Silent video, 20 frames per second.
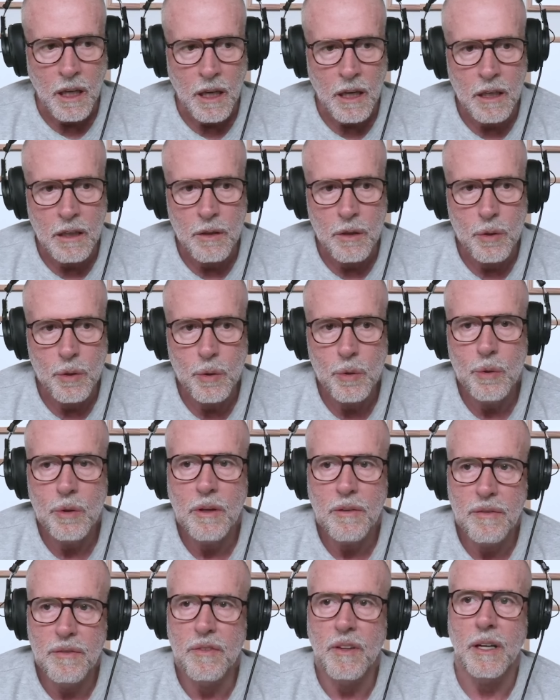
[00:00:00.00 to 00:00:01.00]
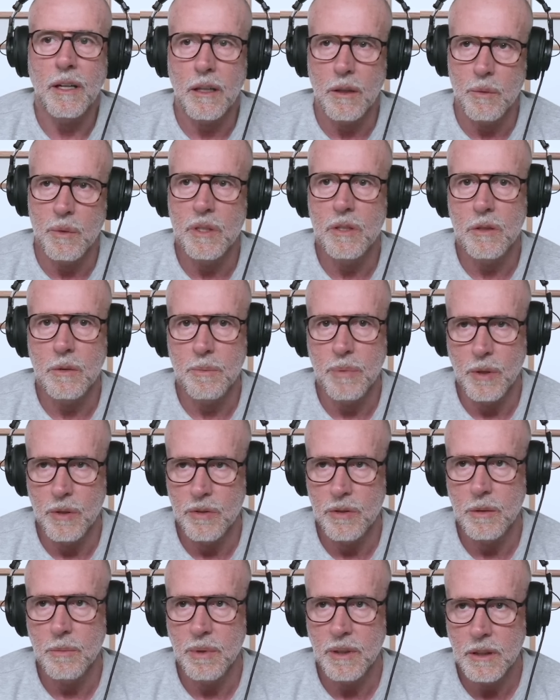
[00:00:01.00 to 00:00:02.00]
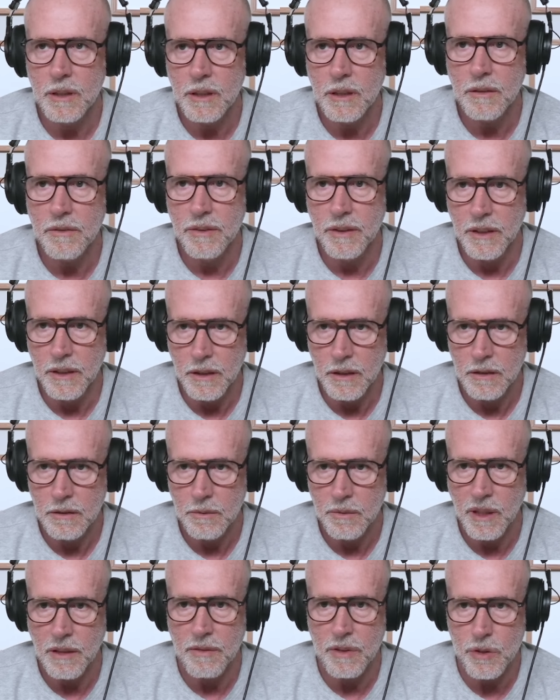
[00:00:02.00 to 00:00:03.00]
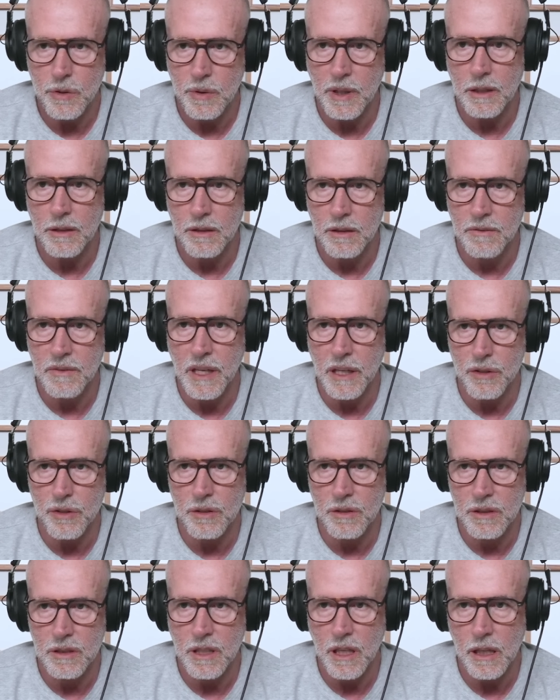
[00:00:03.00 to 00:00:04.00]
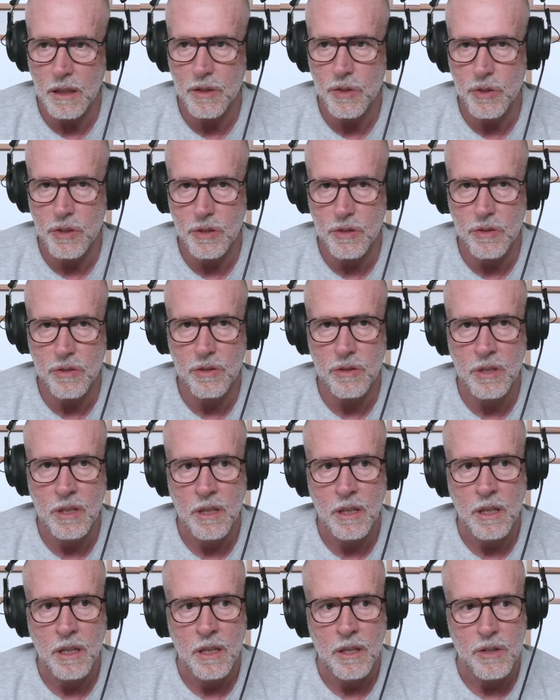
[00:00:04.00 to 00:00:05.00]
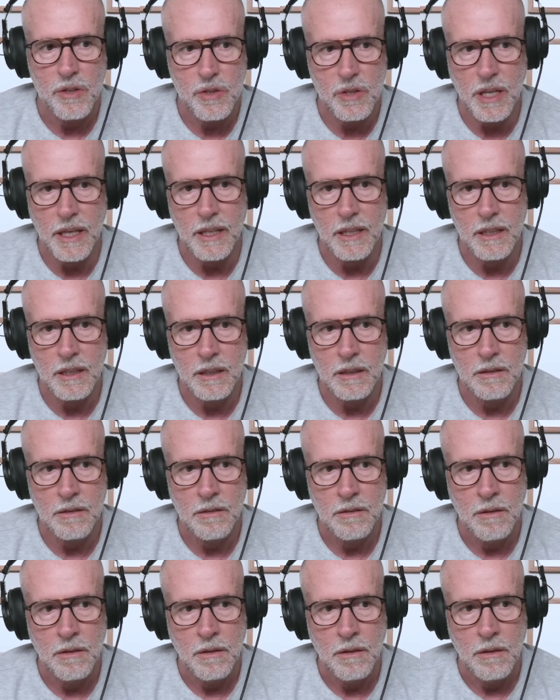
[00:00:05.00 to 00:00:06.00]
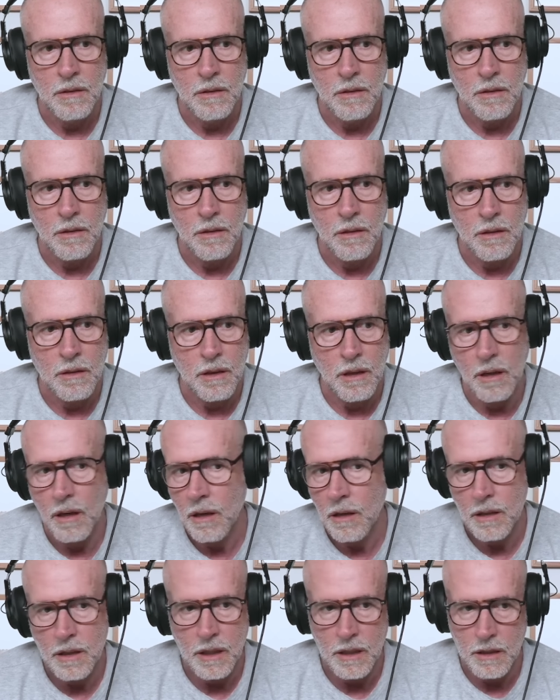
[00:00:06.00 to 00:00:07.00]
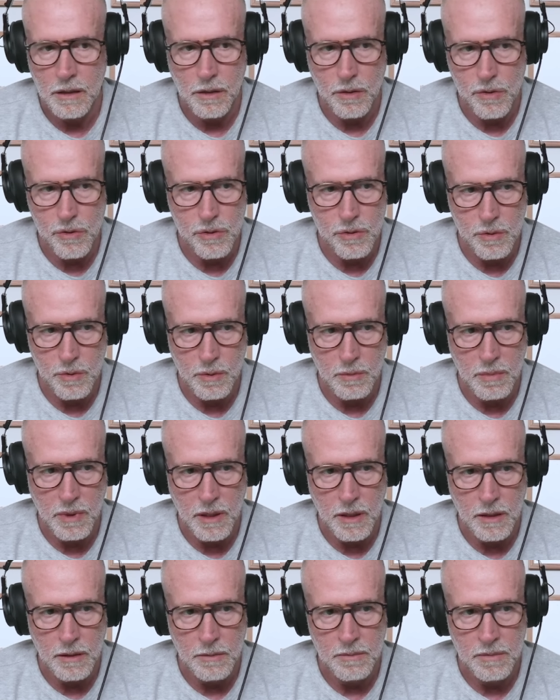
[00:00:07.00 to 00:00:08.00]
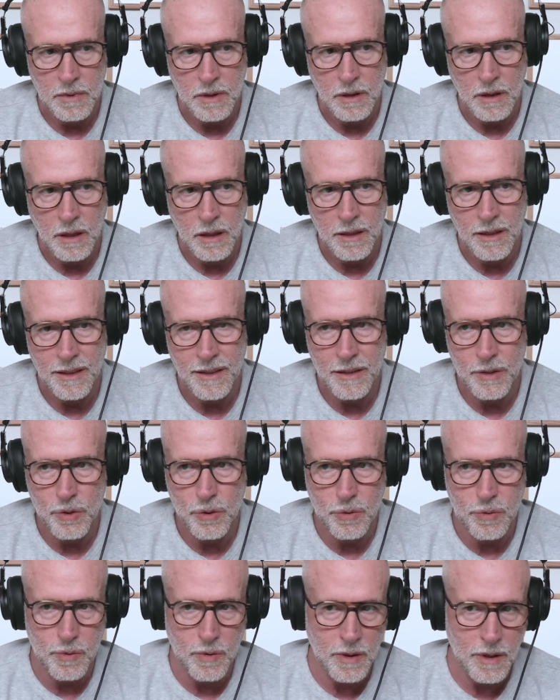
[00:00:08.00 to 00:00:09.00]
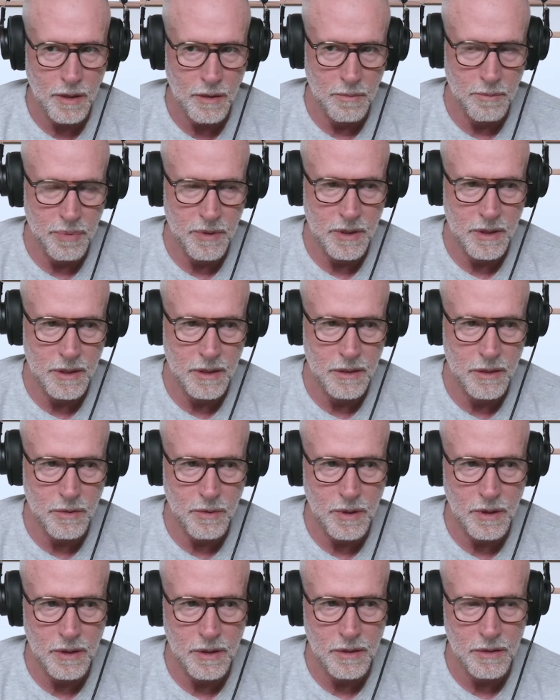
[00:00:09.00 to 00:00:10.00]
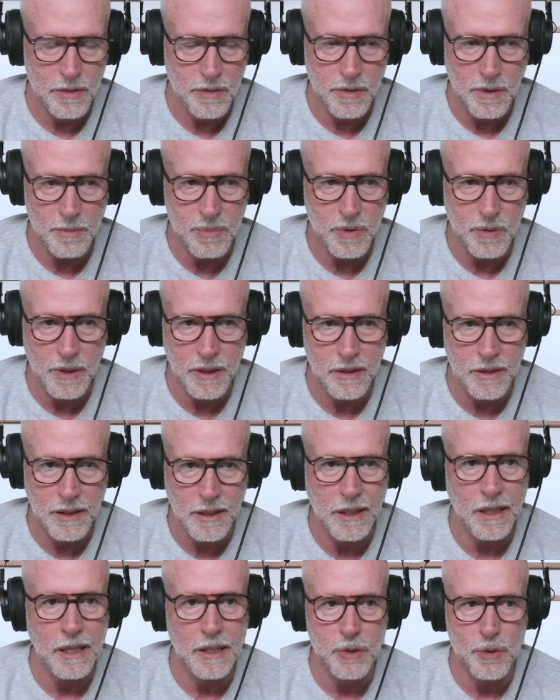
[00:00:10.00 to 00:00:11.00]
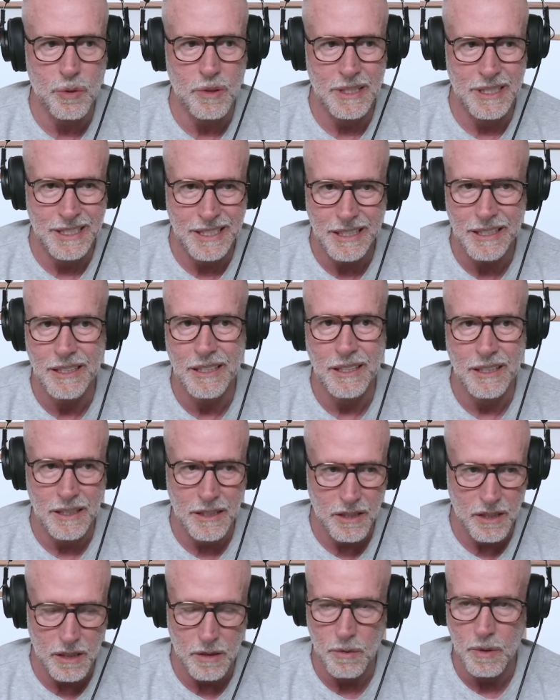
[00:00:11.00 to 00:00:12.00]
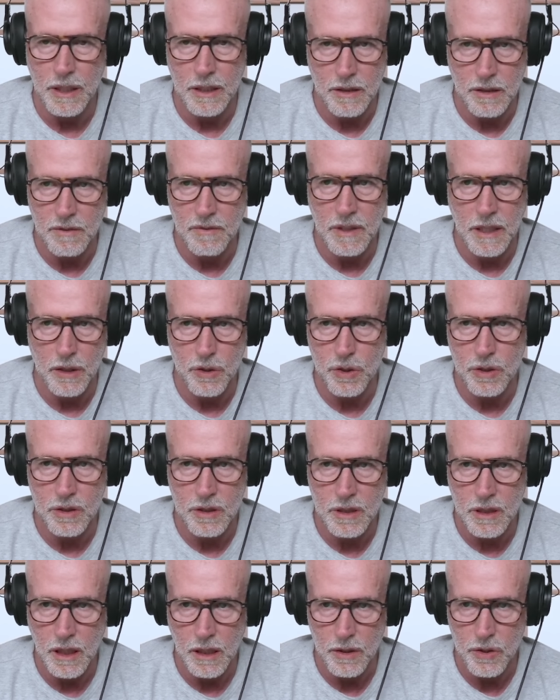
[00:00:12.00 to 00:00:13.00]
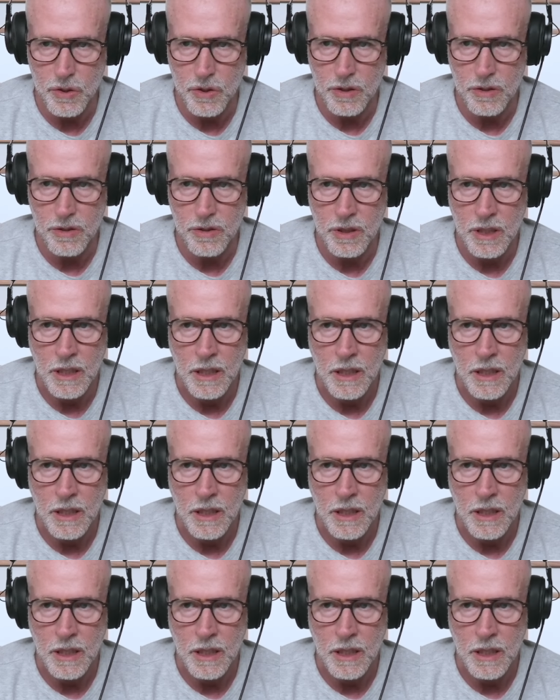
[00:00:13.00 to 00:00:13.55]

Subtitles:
And who the fuck are we supposed to believe here? We have a director of national intelligence stating that they aren't any closer to a bomb, and then Trump directly contradicting his director of national intelligence.